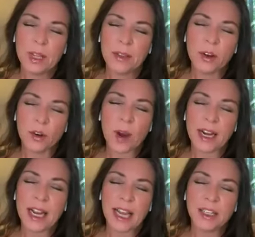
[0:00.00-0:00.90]
your
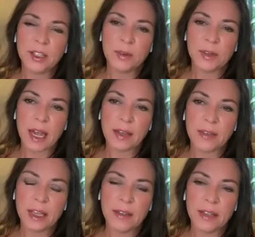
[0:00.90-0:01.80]
writing, I
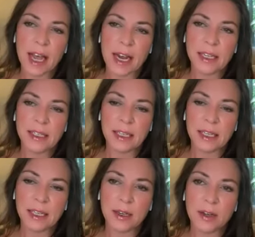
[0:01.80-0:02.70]
think the
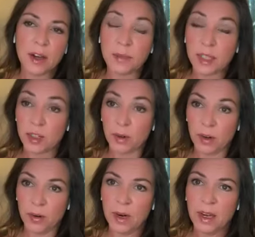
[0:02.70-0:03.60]
honesty comes
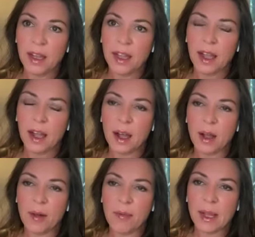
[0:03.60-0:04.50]
through.
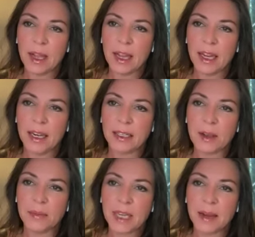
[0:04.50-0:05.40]
And
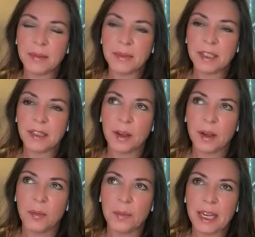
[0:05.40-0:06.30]
sometimes
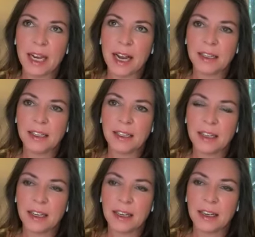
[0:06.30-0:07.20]
being honest
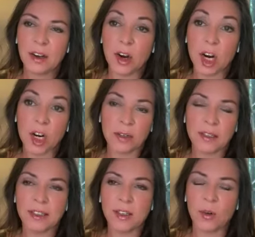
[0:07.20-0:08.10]

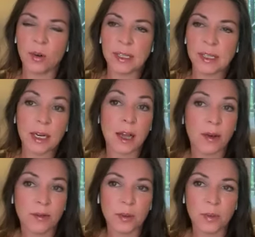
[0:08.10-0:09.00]
hurts or is
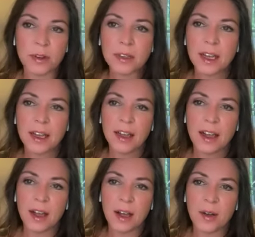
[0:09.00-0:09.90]
uncomfortable.
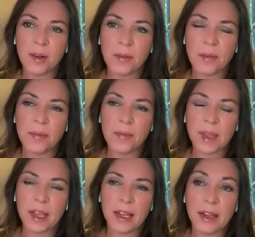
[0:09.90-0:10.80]
And
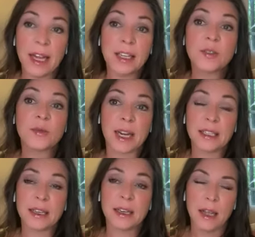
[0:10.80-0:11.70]
that is a
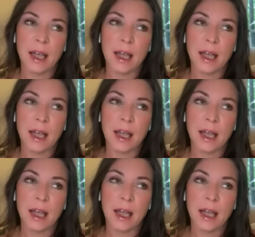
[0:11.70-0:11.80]
risk.